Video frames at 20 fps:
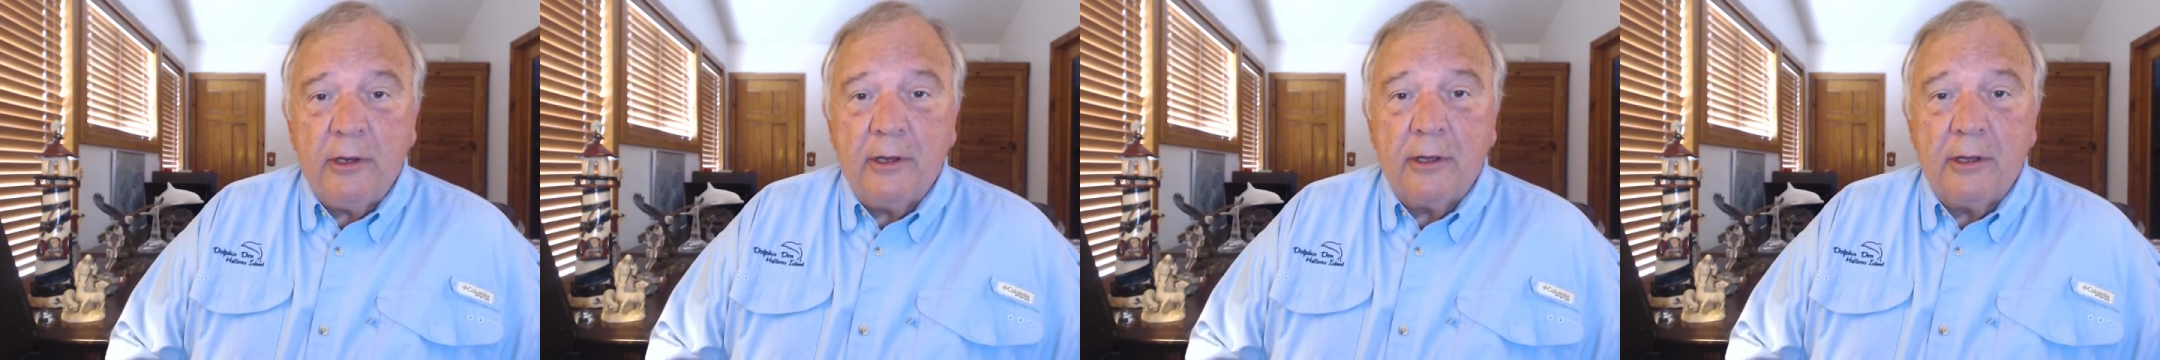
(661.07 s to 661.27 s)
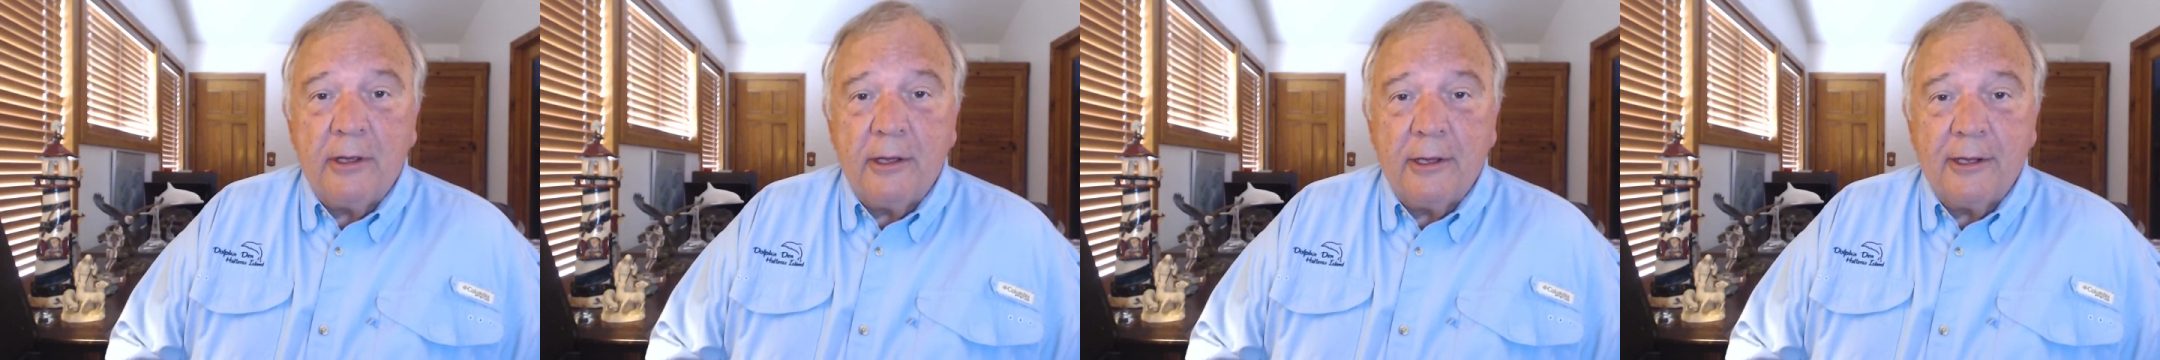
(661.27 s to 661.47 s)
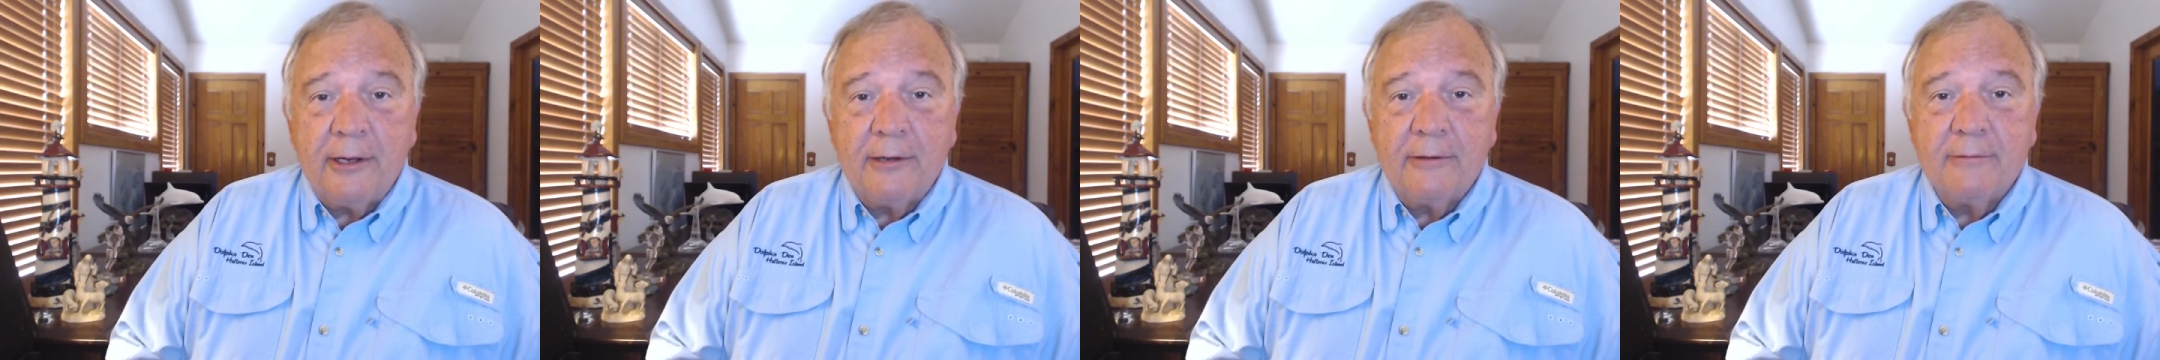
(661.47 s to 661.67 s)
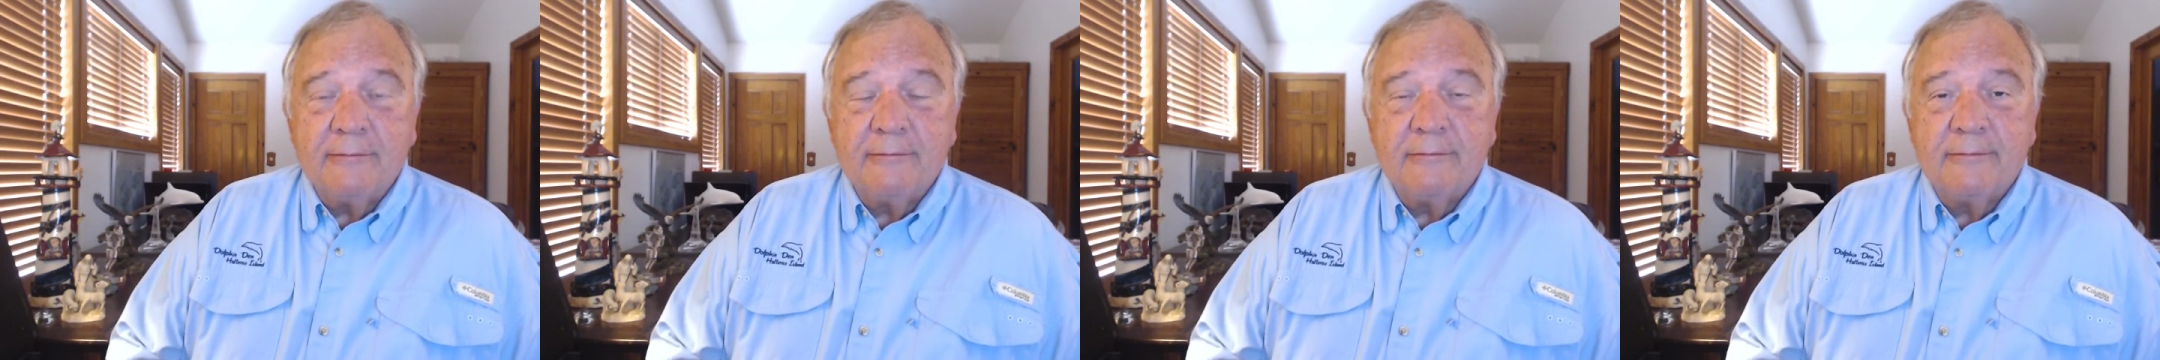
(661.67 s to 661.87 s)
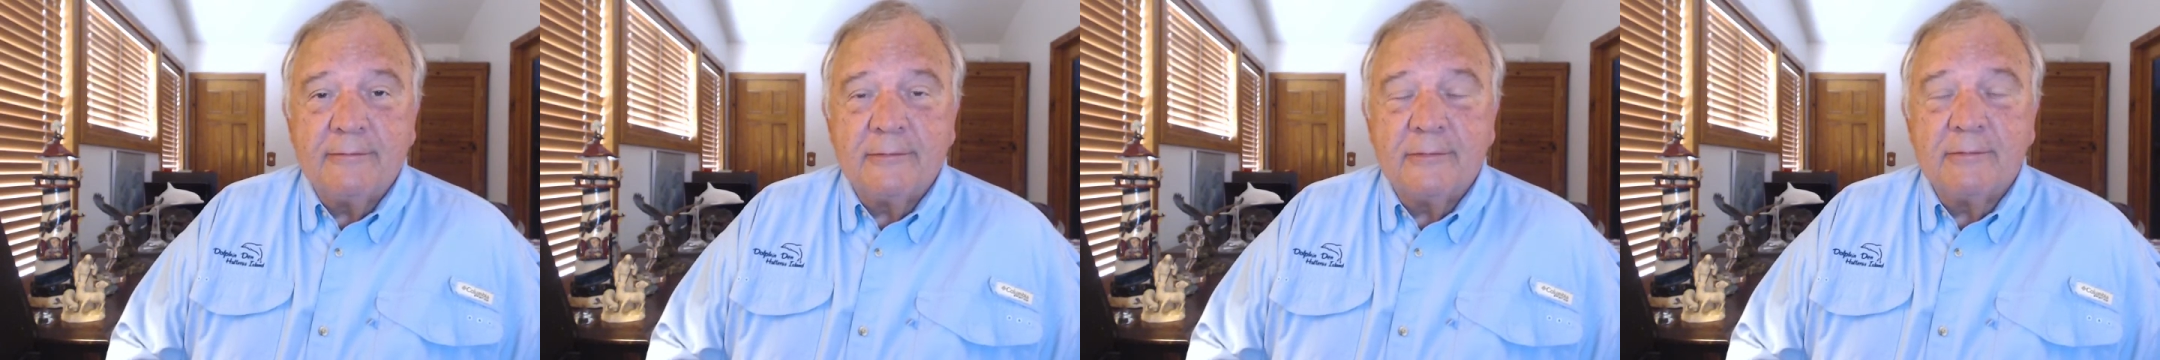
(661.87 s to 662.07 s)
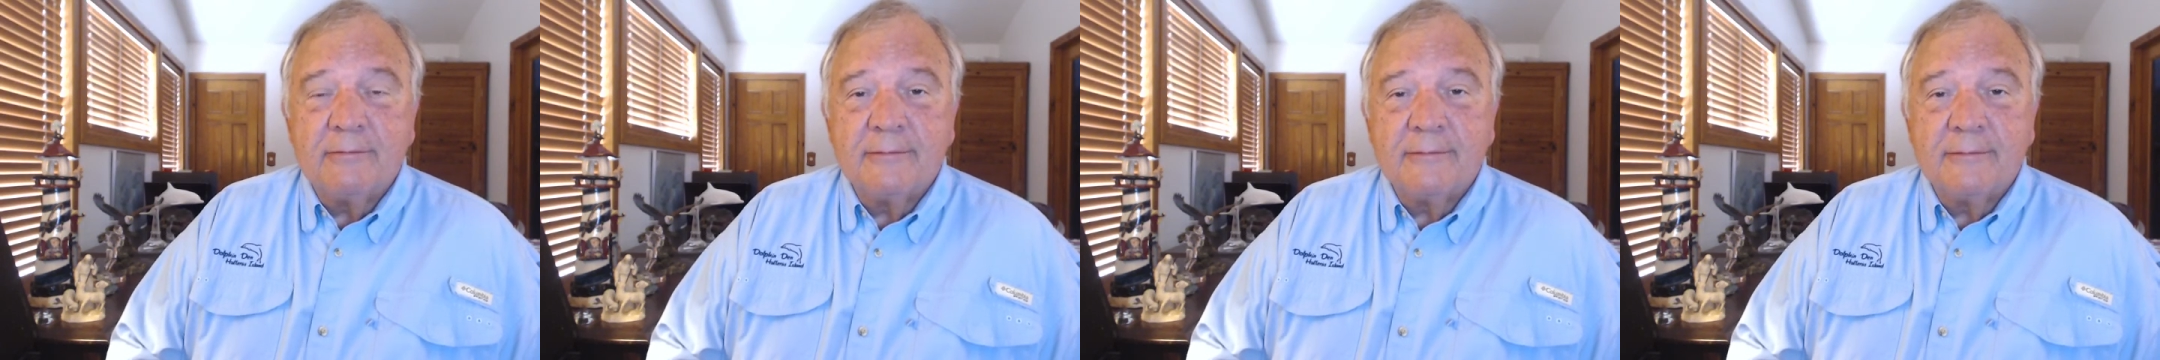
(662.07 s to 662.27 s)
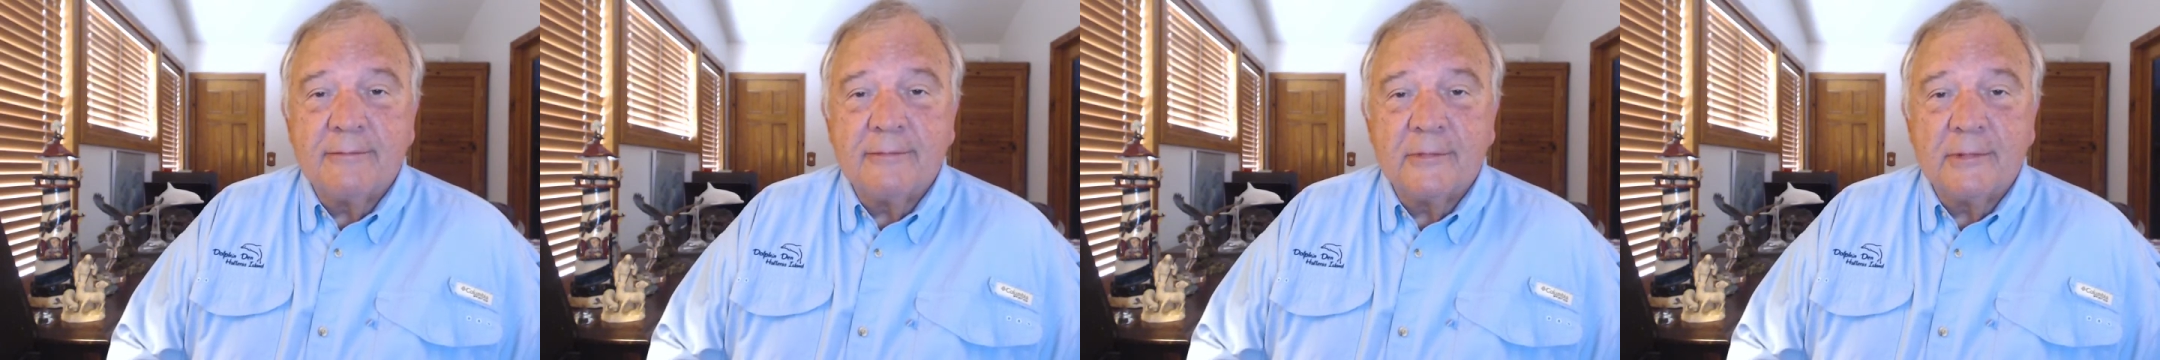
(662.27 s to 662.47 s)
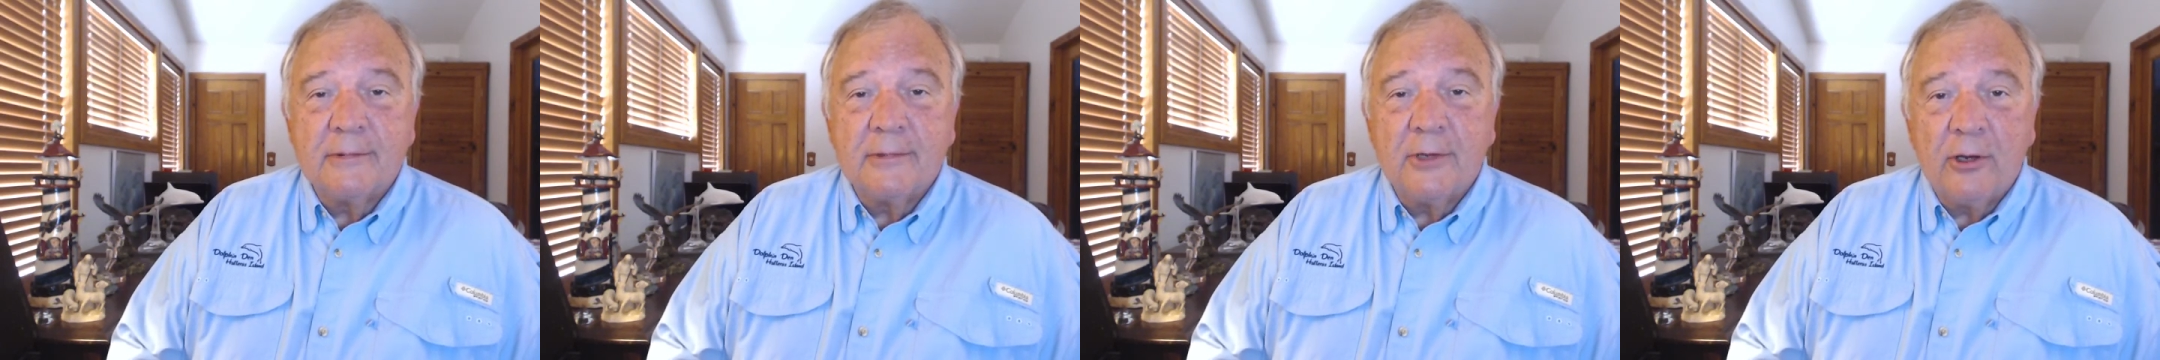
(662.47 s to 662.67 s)
again,
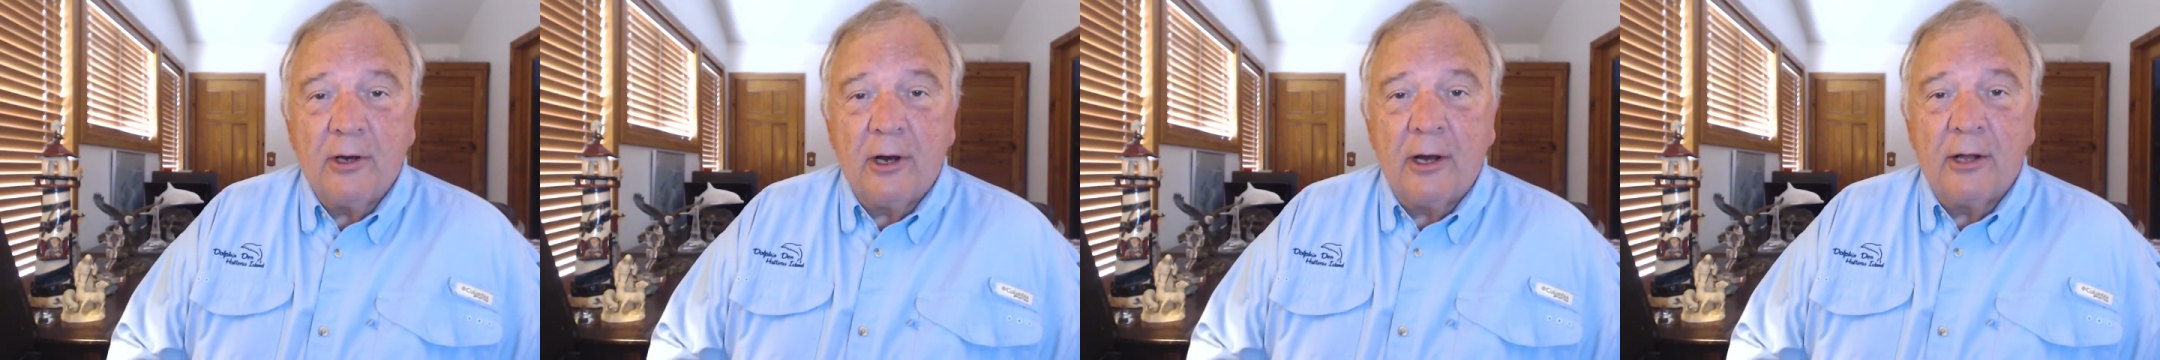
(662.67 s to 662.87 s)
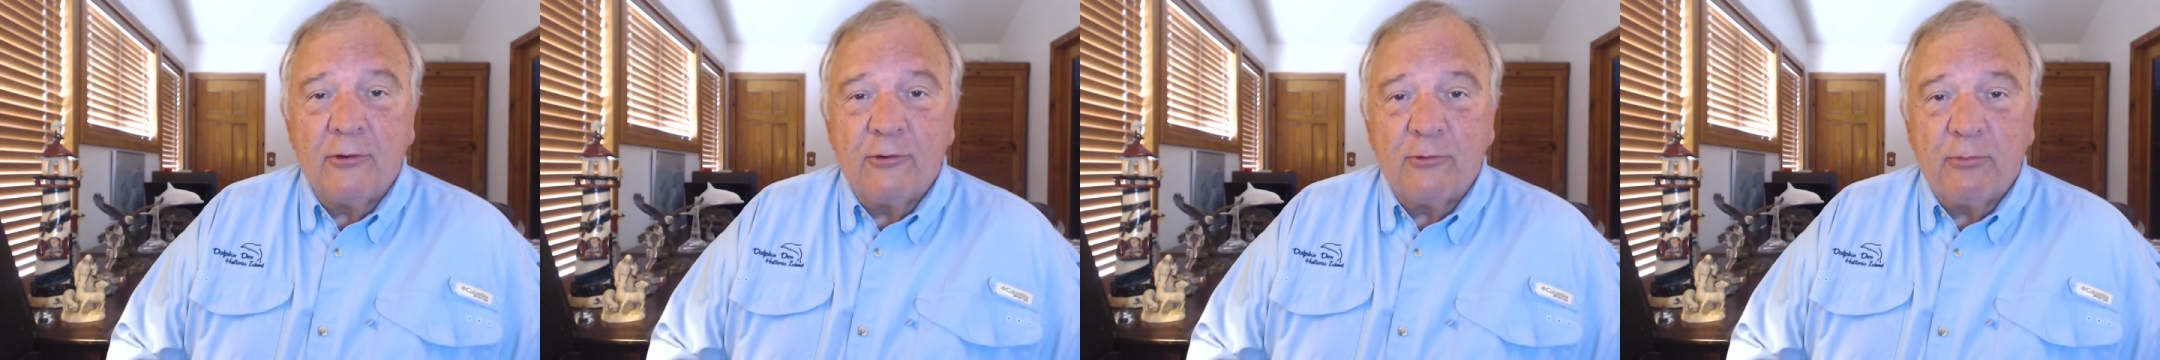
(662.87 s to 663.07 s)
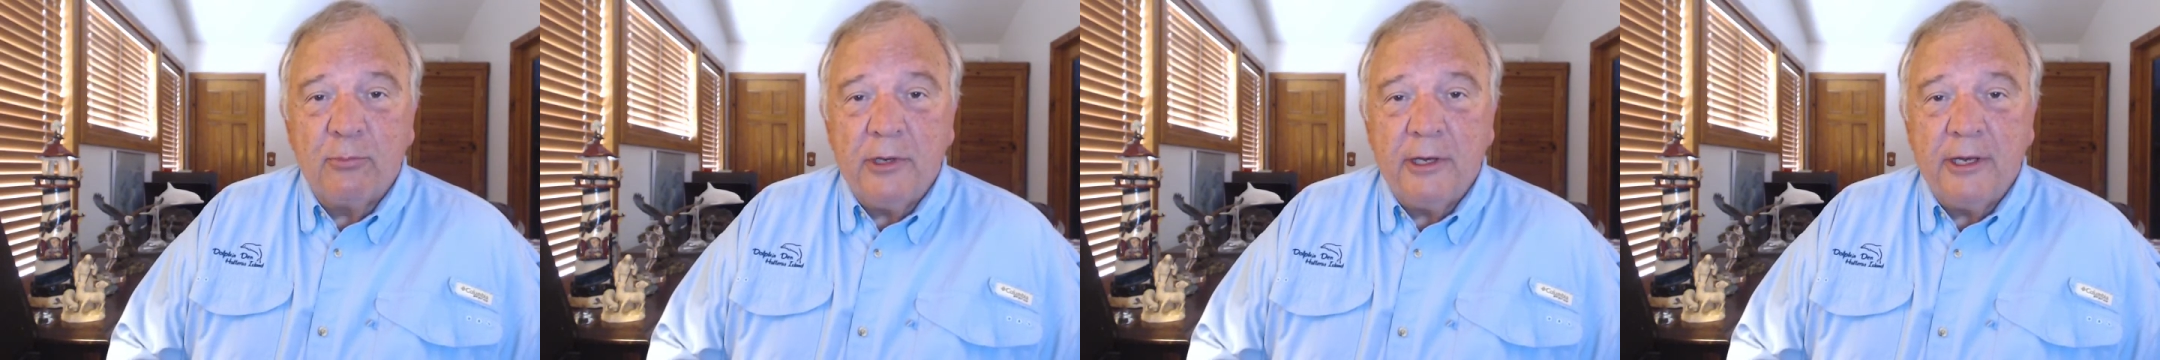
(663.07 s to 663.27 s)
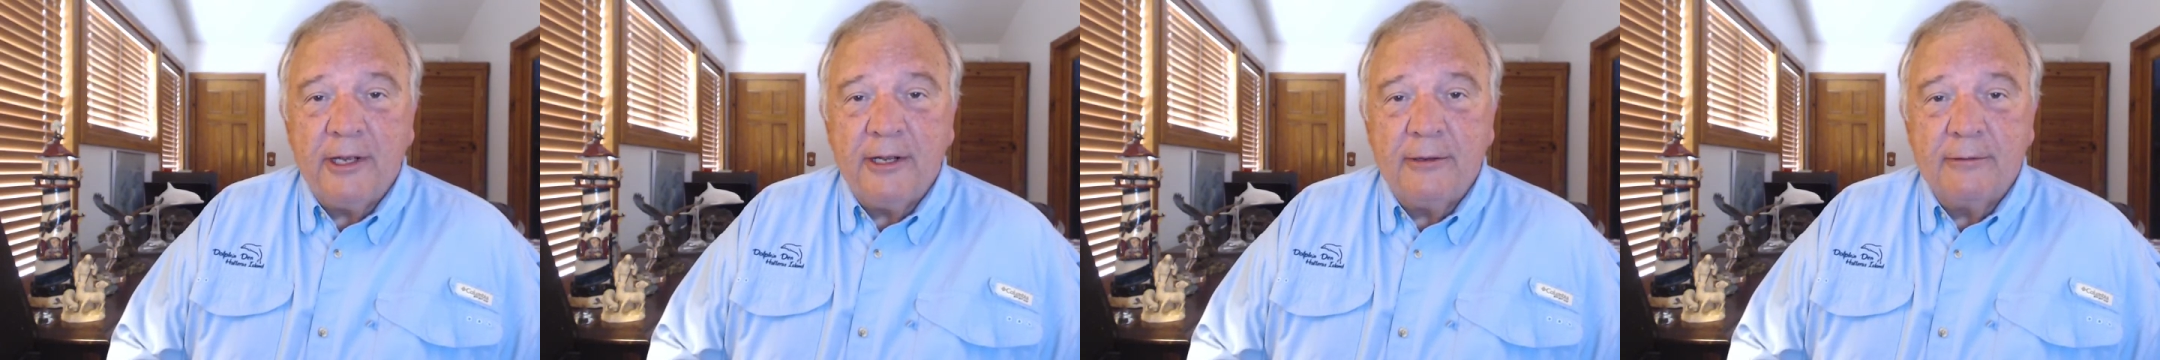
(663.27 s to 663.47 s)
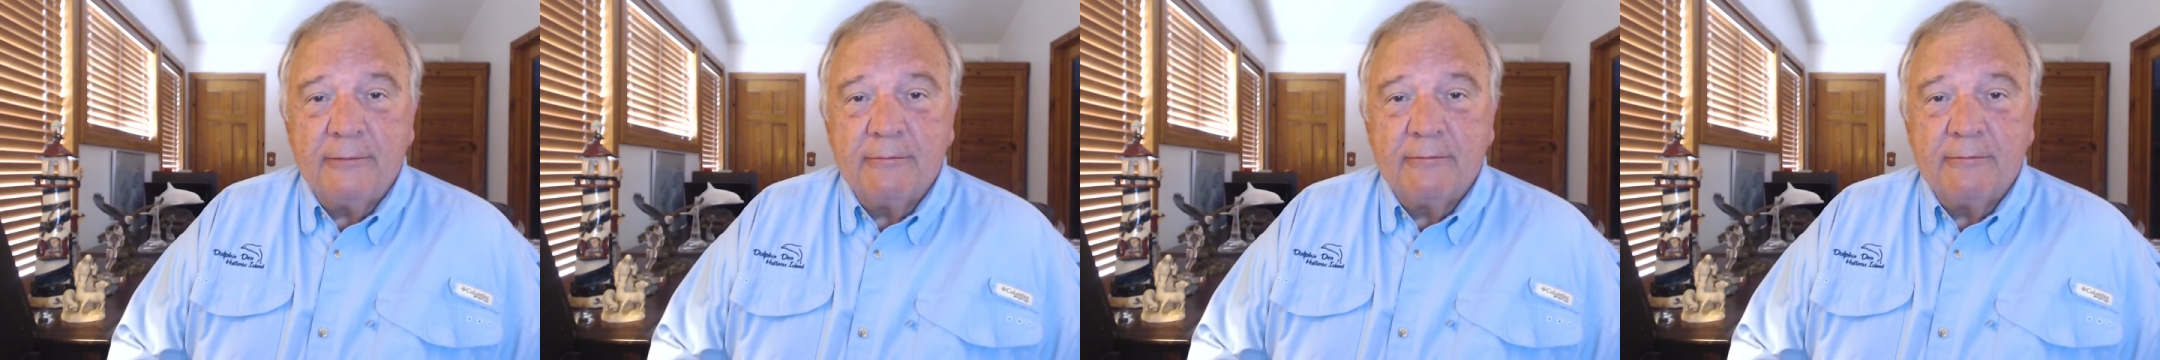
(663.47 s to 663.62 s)
Godspeed.